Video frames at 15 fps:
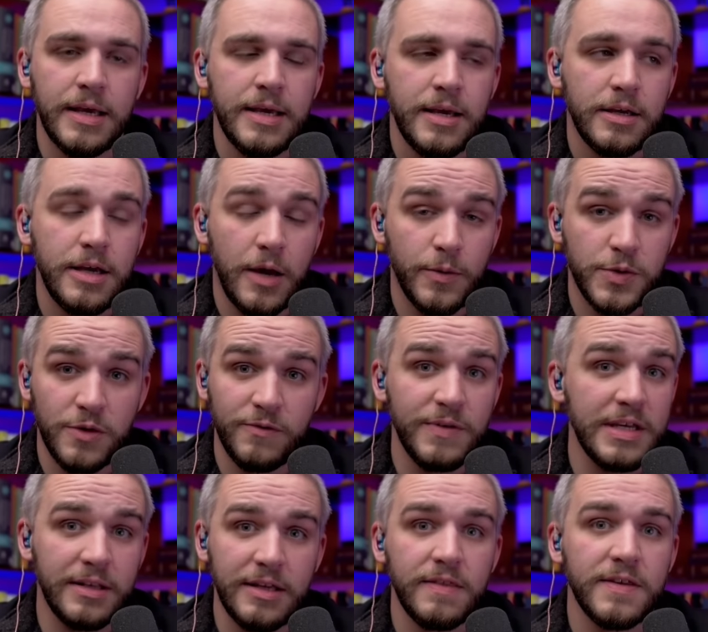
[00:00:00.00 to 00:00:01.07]
God was
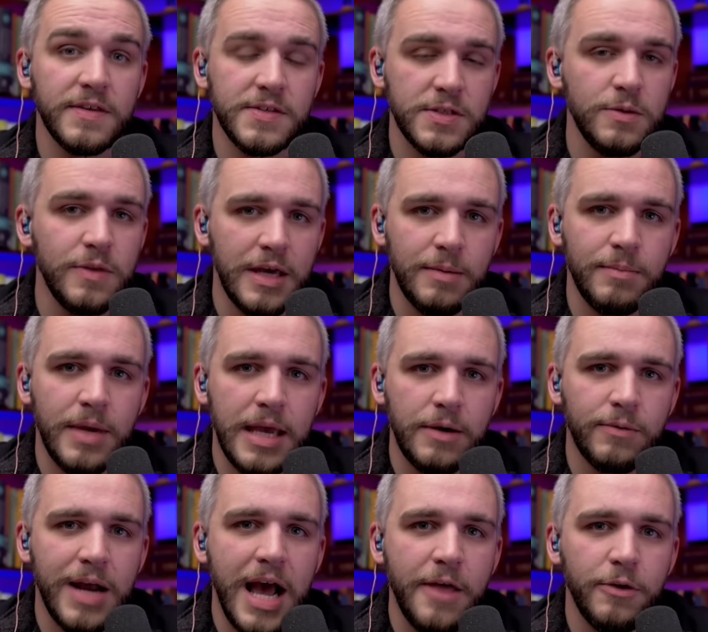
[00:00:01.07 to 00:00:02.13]
revealing this to them, and
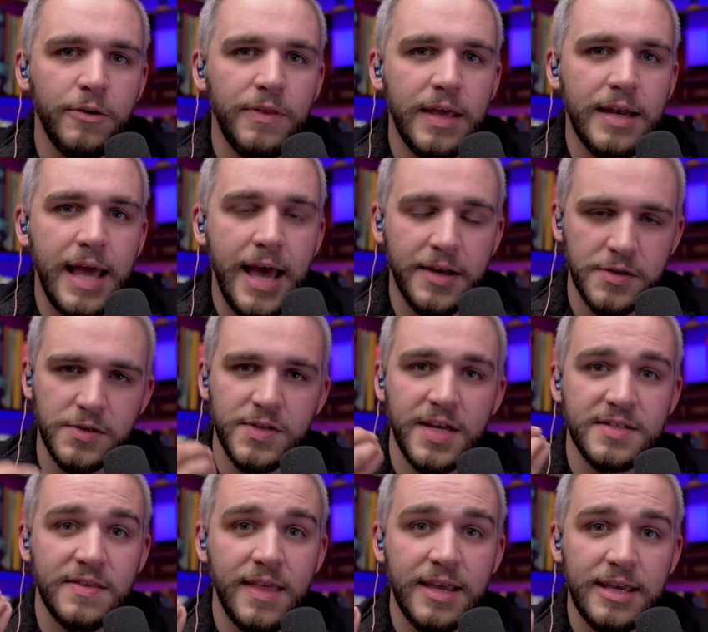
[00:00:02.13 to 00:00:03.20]
rather than
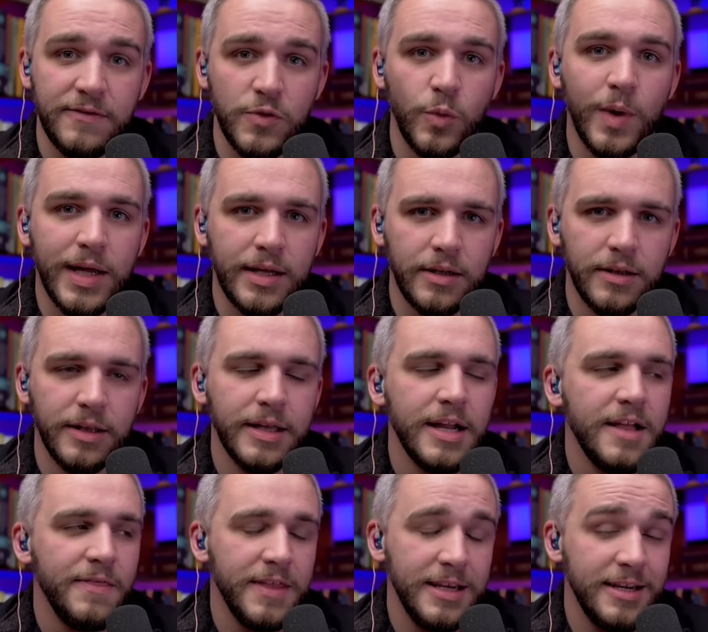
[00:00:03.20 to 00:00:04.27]
exercising that gift well,
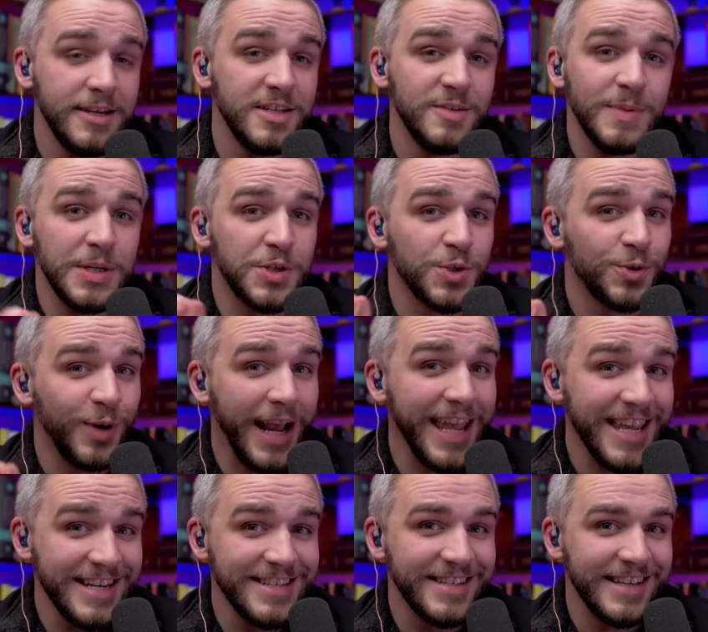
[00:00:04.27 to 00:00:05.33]
they needed to be
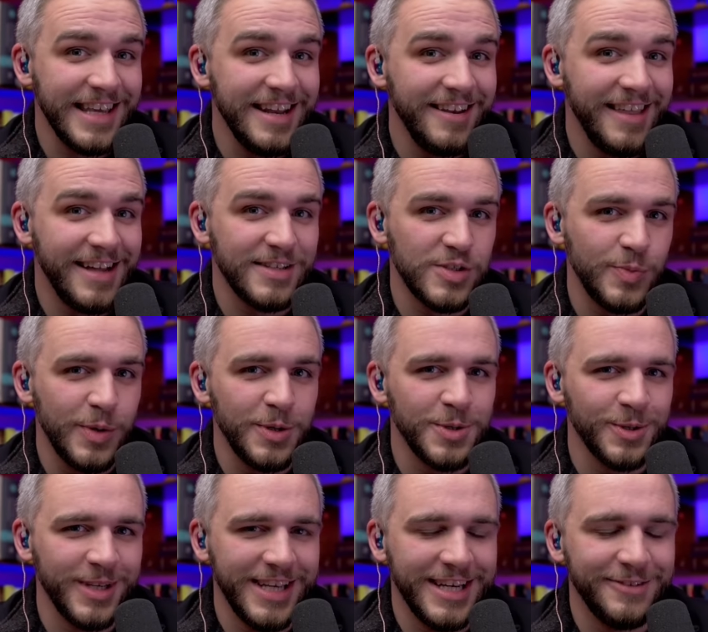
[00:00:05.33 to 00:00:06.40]
trained in that spiritual
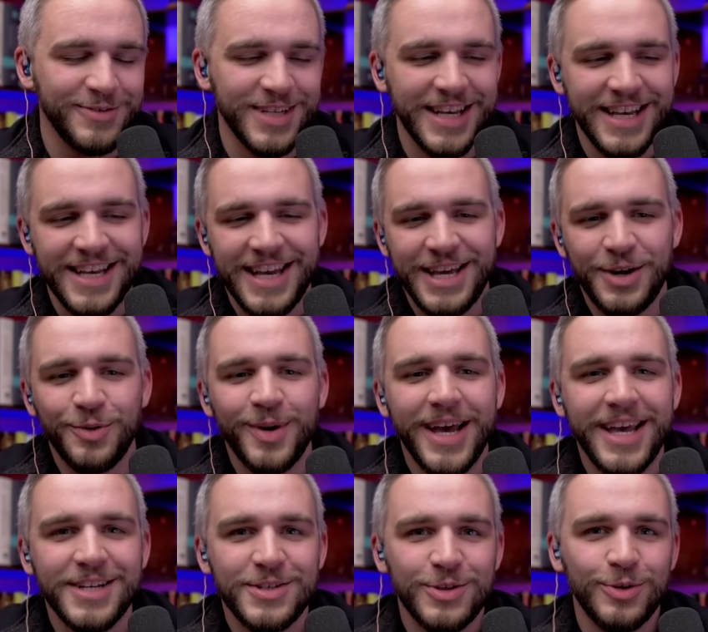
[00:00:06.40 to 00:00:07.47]
gift in a way
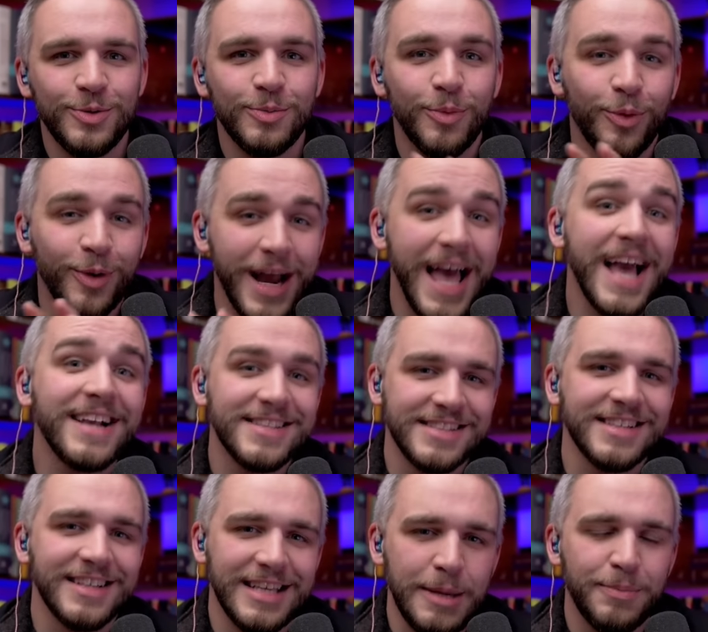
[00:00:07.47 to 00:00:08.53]
to more
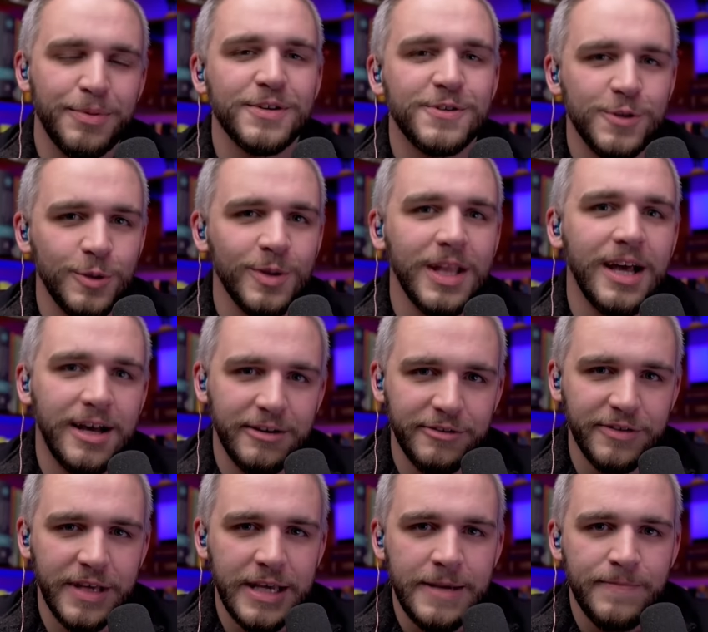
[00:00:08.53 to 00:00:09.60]
excellently pursue love
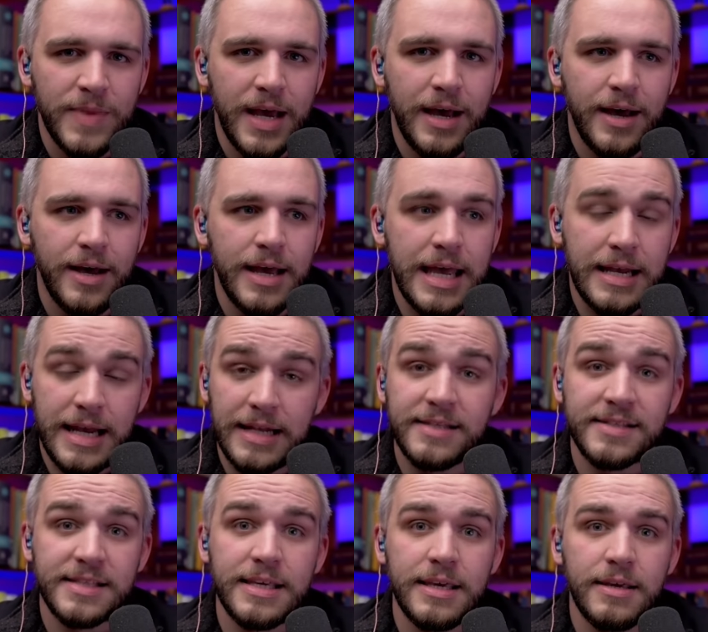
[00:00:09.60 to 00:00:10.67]
and
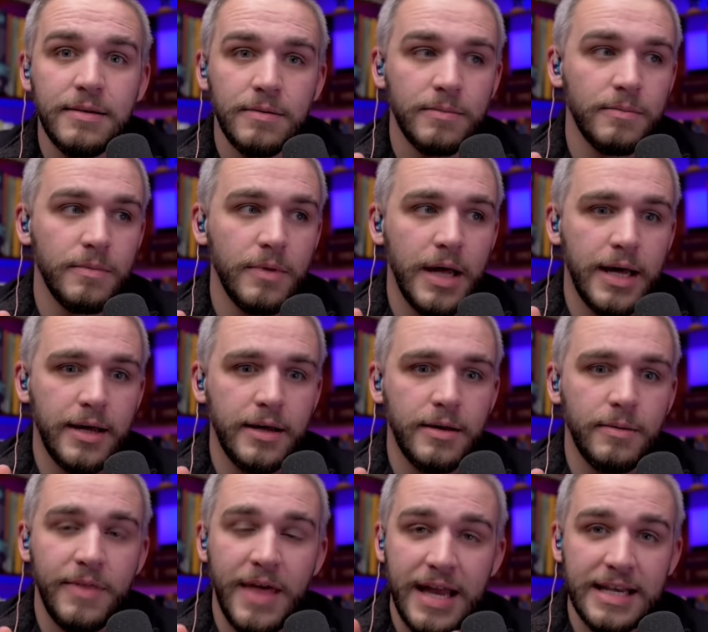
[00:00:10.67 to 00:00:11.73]
see
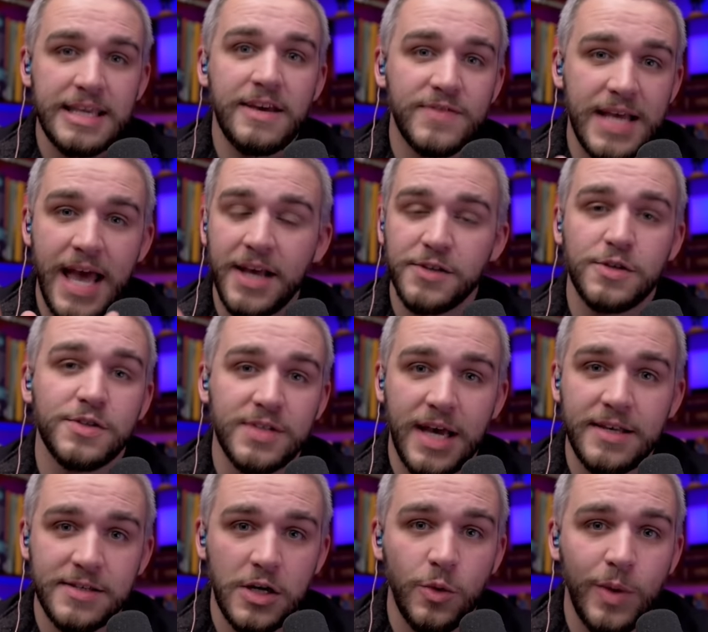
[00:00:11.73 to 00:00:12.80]
that gift
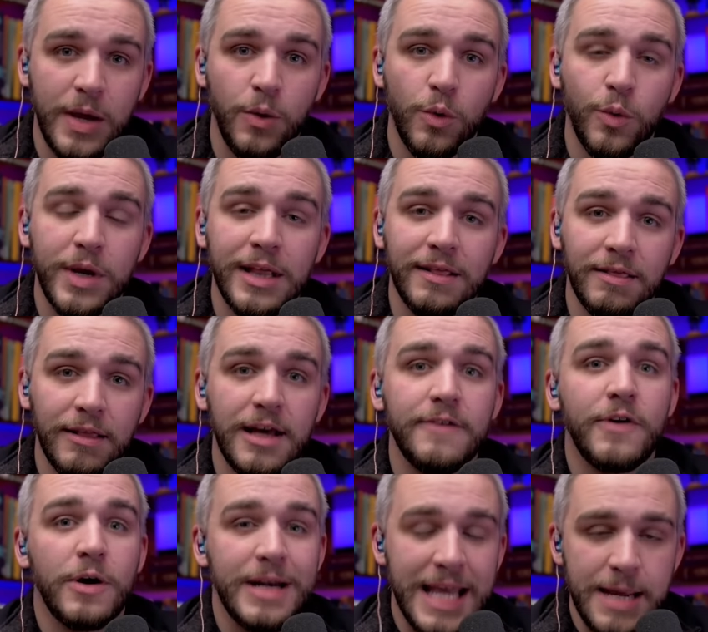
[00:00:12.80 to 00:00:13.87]
exercised in a way where we love
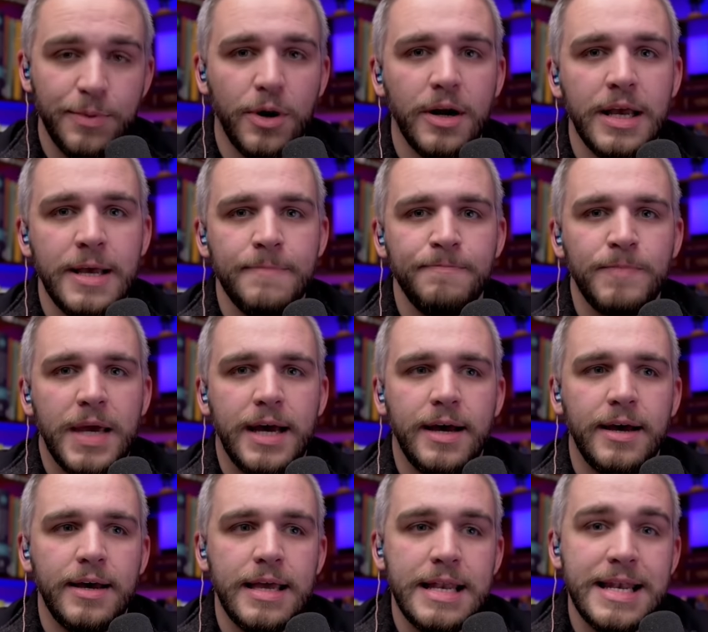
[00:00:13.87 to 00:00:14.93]
our neighbor
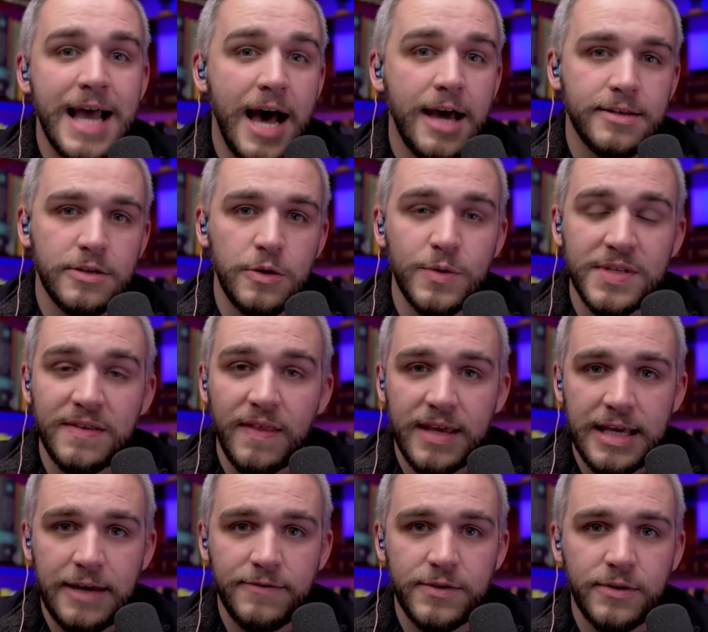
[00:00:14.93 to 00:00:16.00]
and not using the
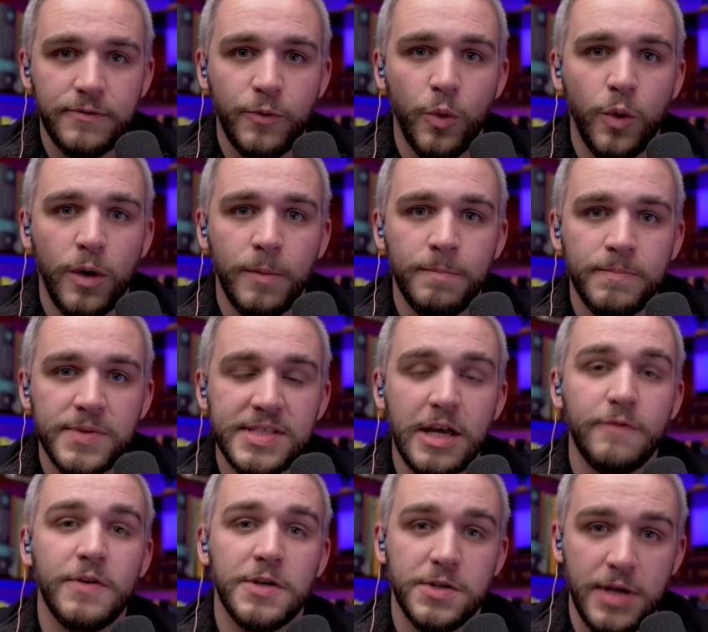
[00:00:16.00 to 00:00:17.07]
gift for
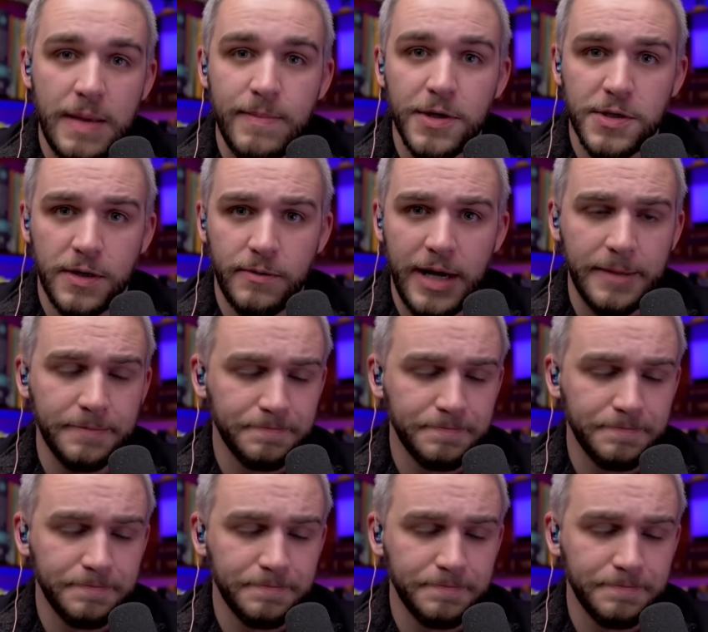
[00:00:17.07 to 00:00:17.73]
selfish ambition, right?